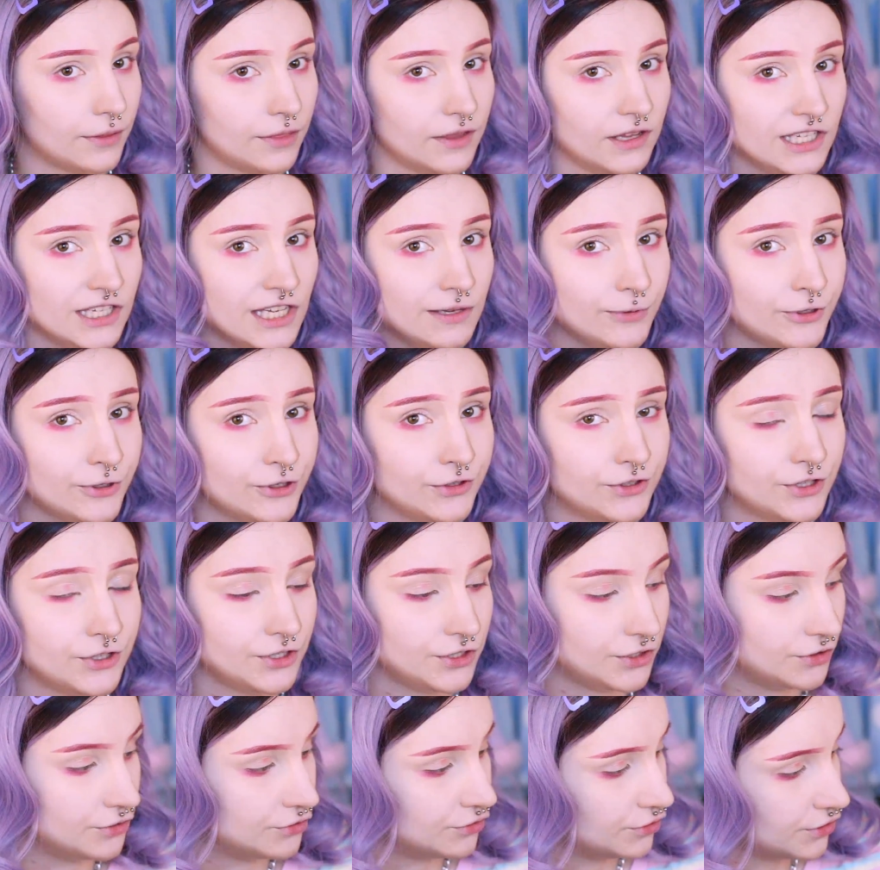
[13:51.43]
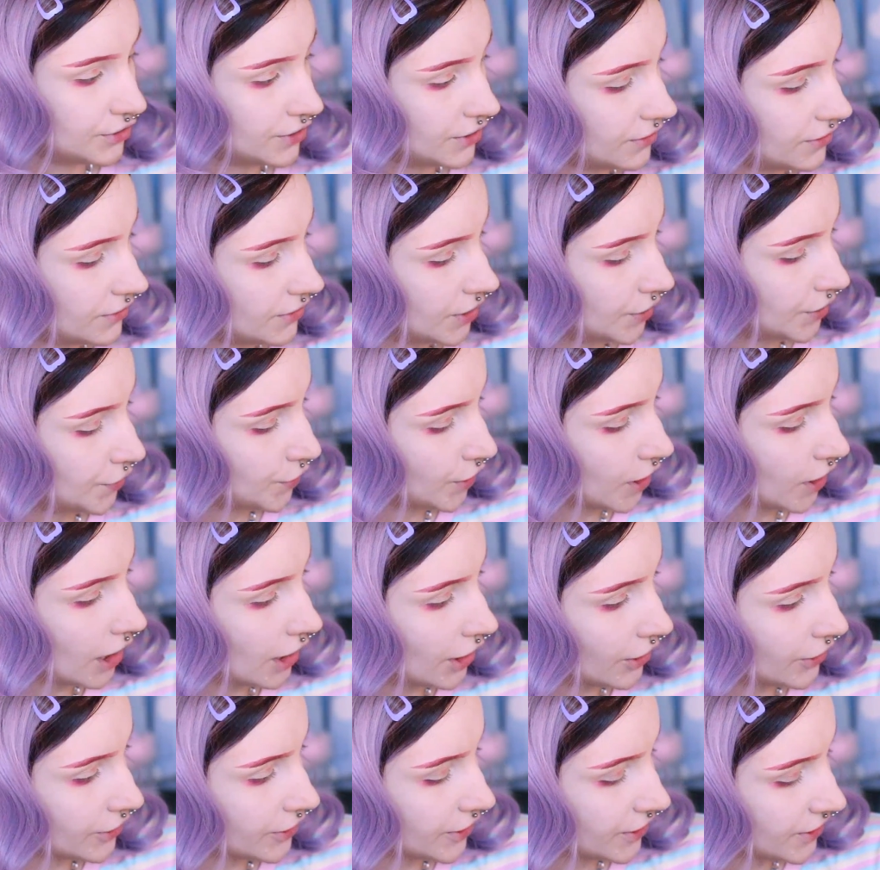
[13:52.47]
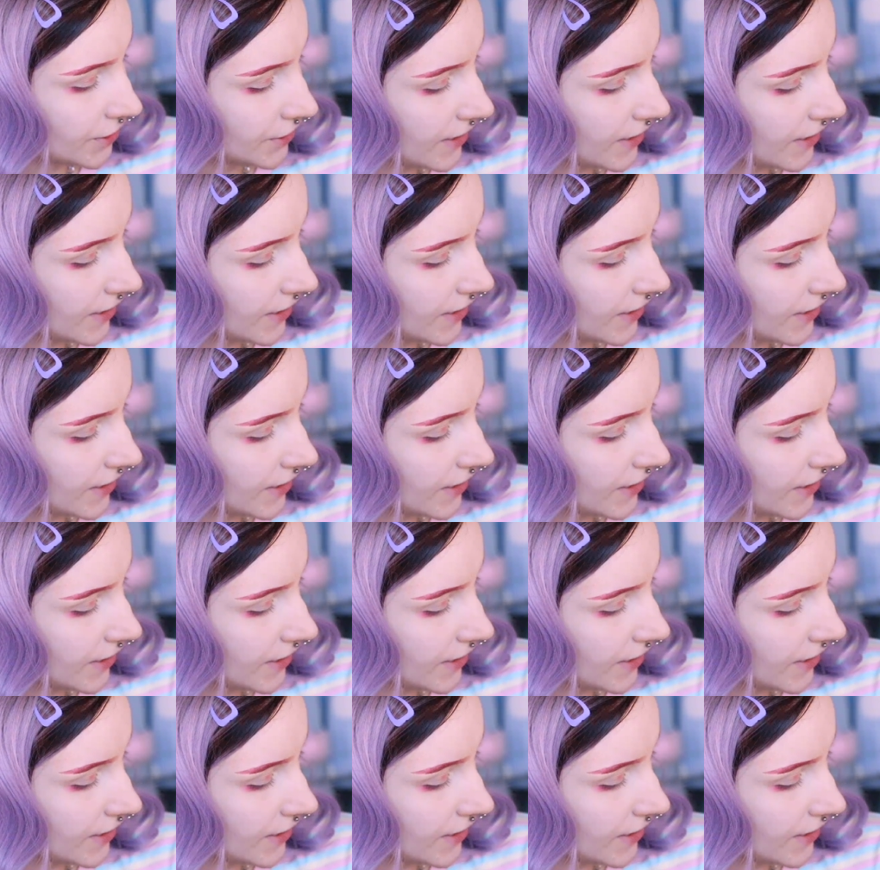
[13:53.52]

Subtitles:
think I'm going to use two colors